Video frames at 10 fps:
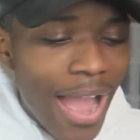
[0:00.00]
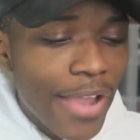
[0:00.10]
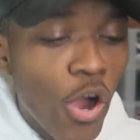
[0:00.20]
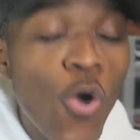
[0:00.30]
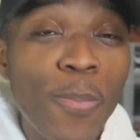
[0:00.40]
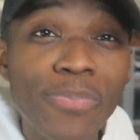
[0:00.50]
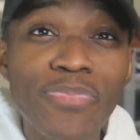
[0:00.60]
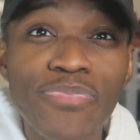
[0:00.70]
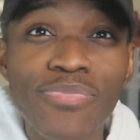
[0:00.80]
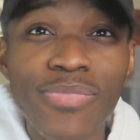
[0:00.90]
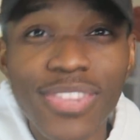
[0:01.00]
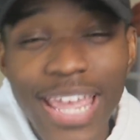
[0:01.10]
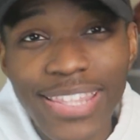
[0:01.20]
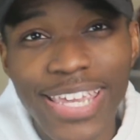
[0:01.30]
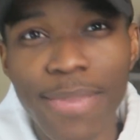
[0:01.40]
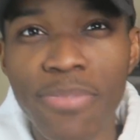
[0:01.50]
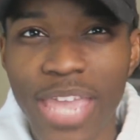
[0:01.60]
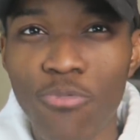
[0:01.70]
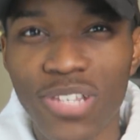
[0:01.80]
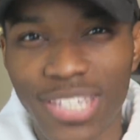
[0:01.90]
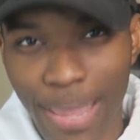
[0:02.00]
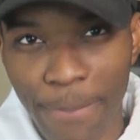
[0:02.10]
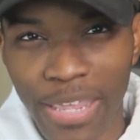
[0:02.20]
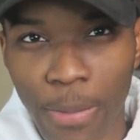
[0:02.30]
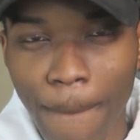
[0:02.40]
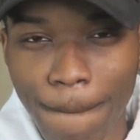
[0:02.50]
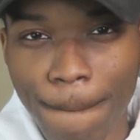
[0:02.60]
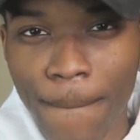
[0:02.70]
I hope that the NBA will step in